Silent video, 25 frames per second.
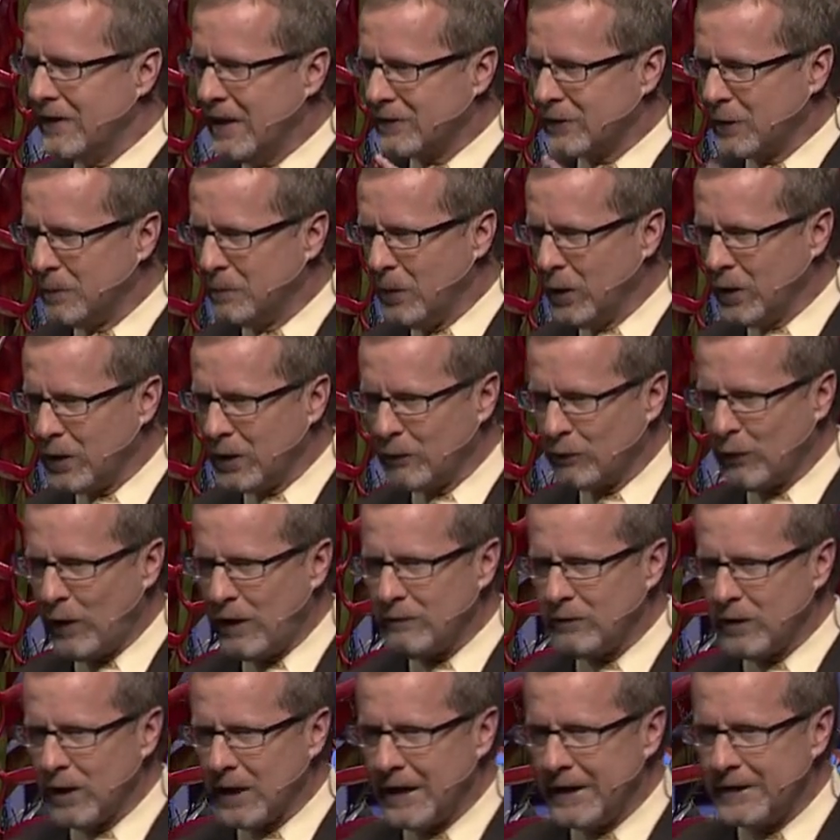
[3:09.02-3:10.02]
that the book of
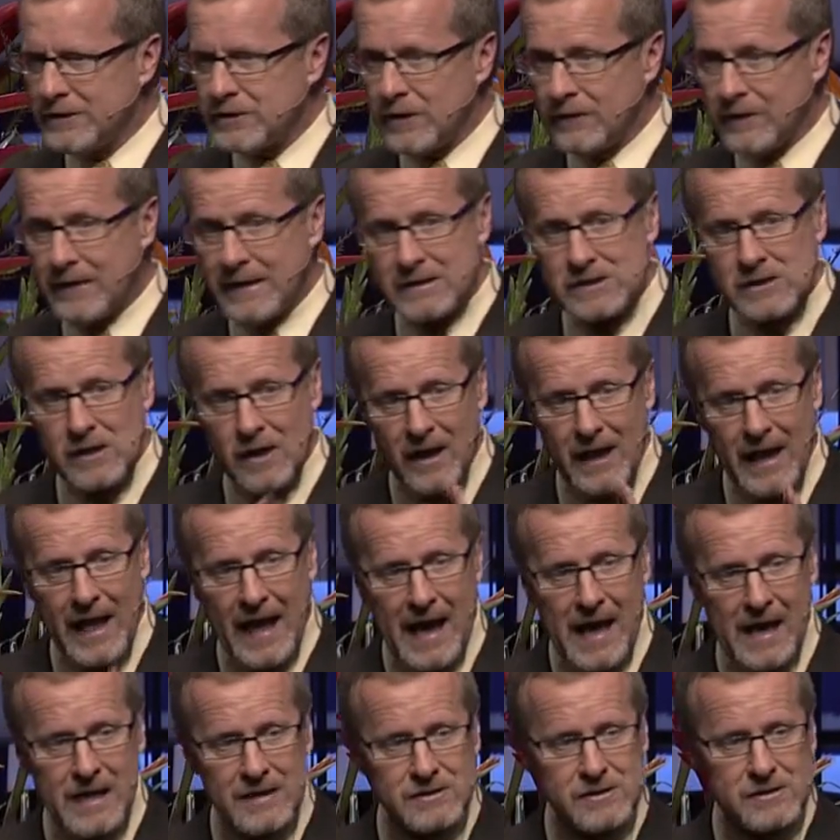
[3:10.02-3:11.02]
Revelation, this
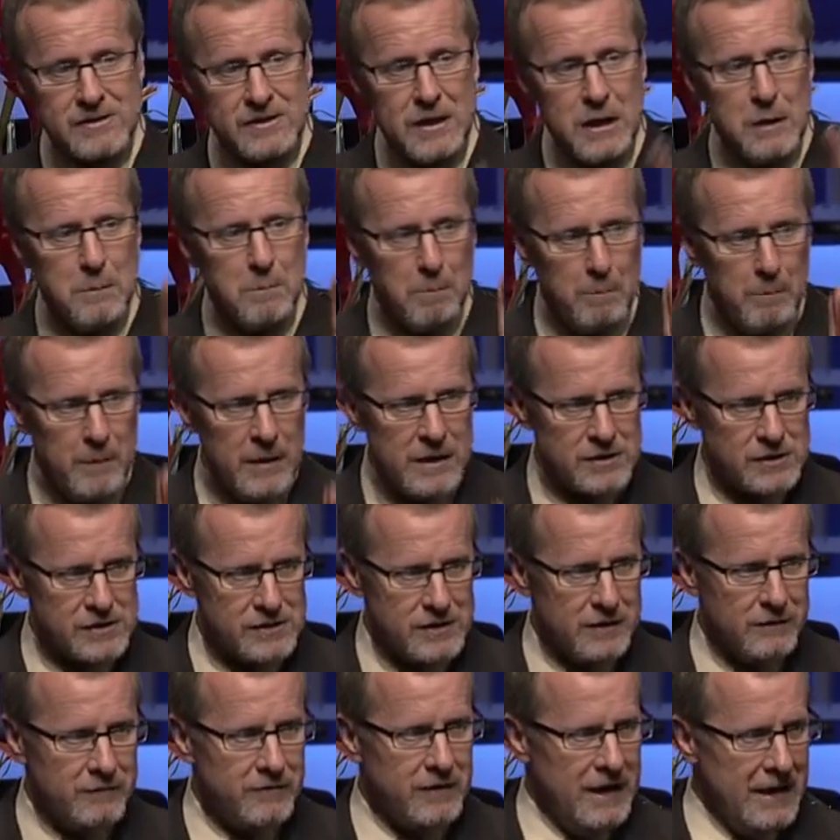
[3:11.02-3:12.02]
last
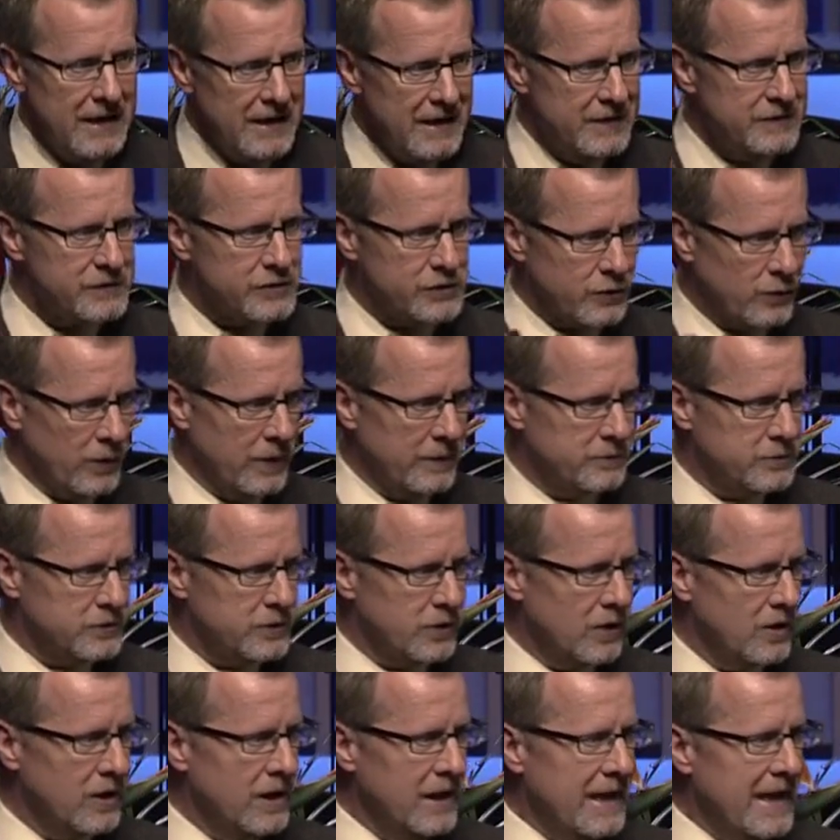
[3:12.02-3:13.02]
missive in
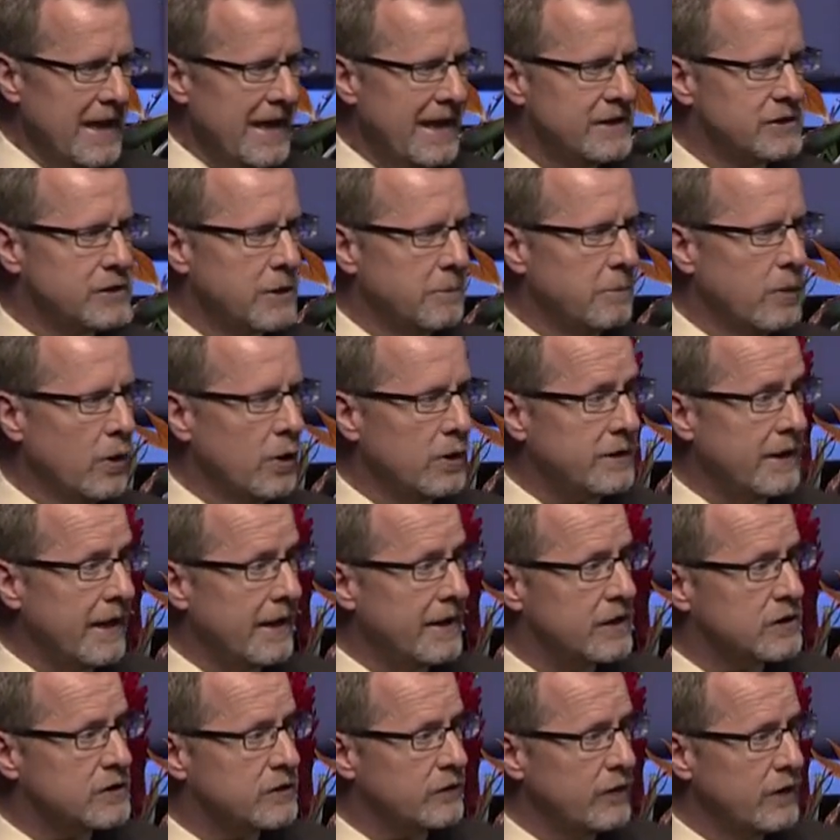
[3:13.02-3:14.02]
Scripture, is a book
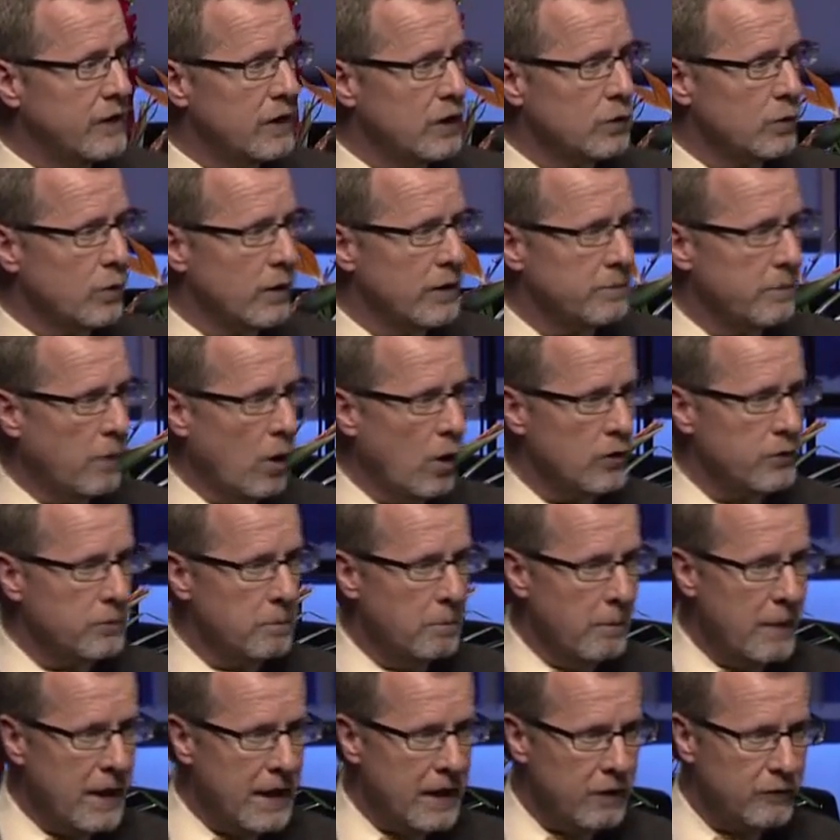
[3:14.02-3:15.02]
that is filled with both
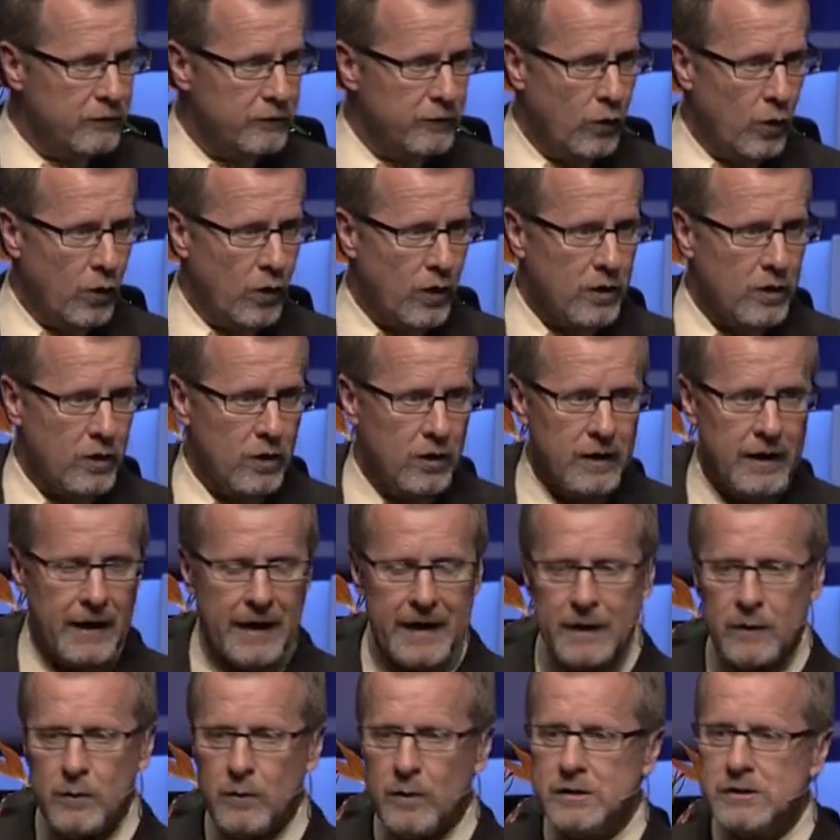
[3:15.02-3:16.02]
metaphorical
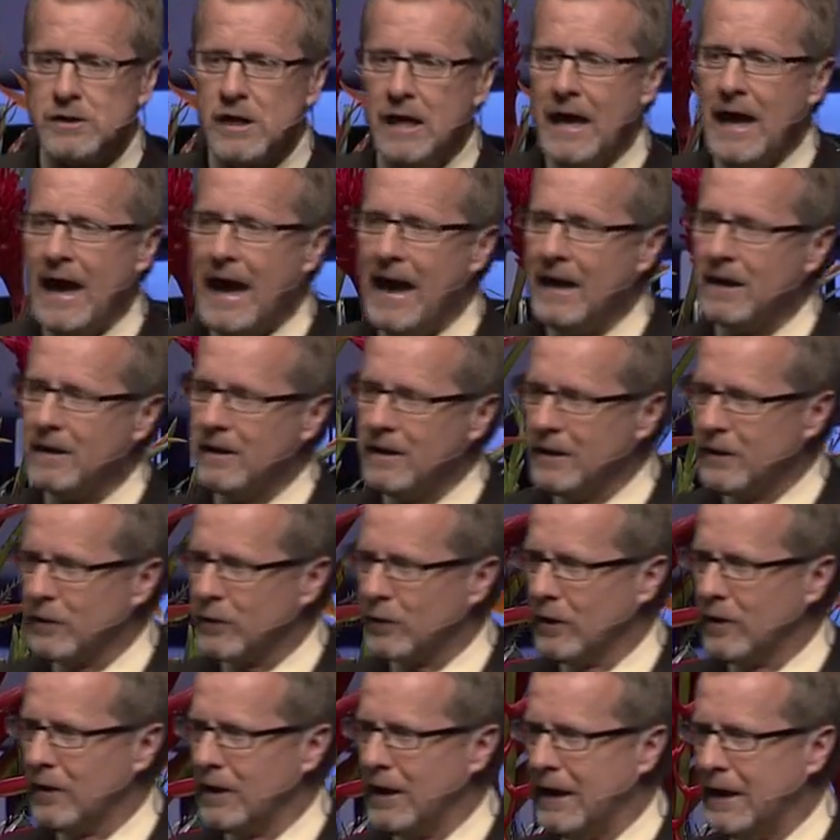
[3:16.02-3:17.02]
language and
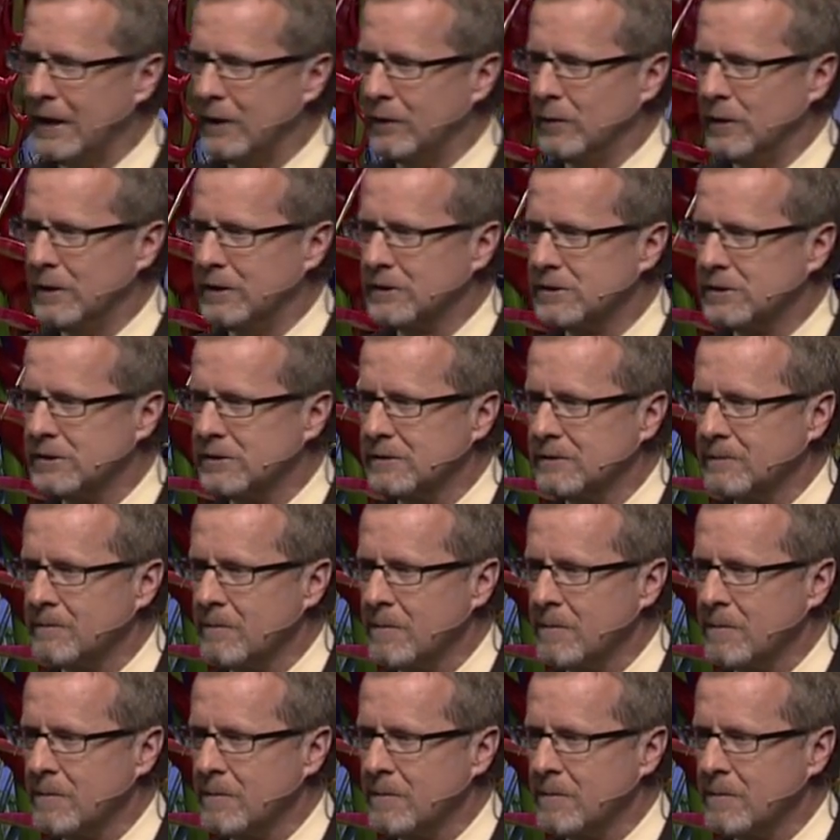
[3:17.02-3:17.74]
literal language.